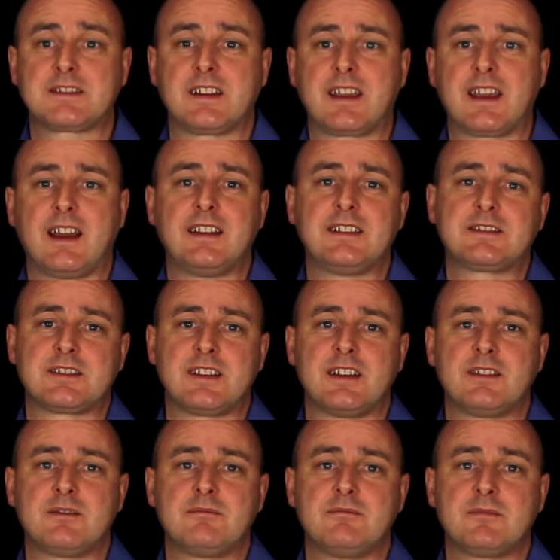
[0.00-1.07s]
the case,
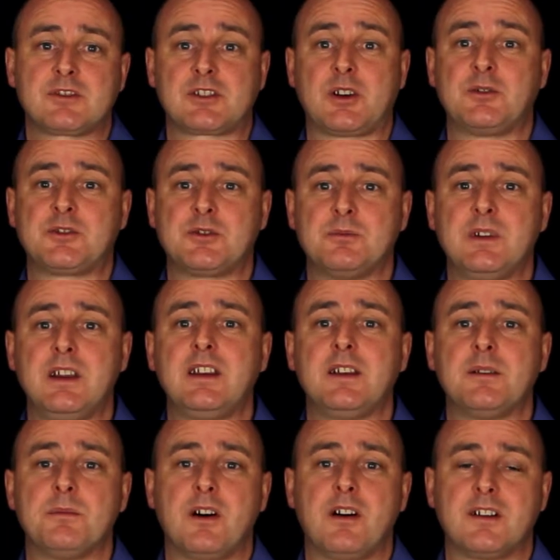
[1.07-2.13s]
then social media
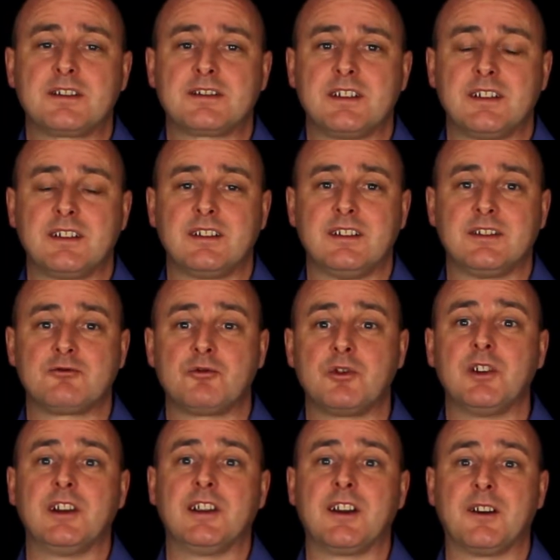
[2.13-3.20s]
marketing is
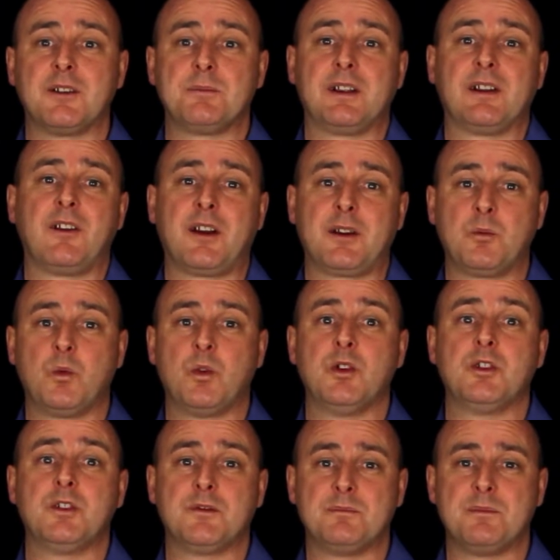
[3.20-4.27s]
really going to be like
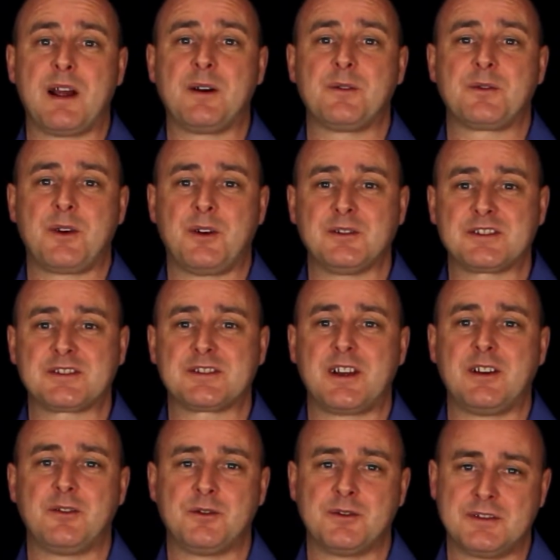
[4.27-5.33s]
word of mouth on
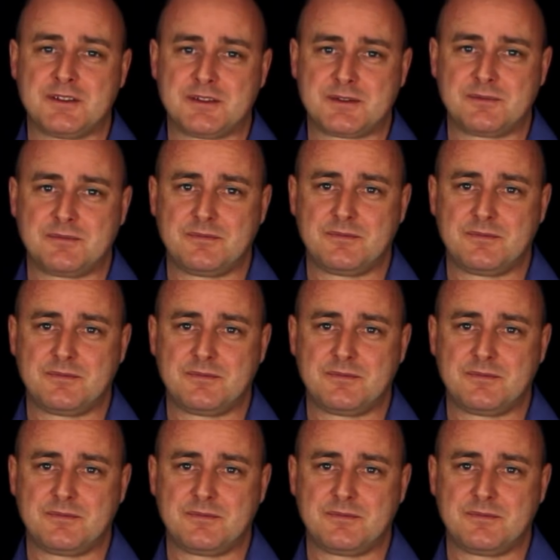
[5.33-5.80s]
steroids.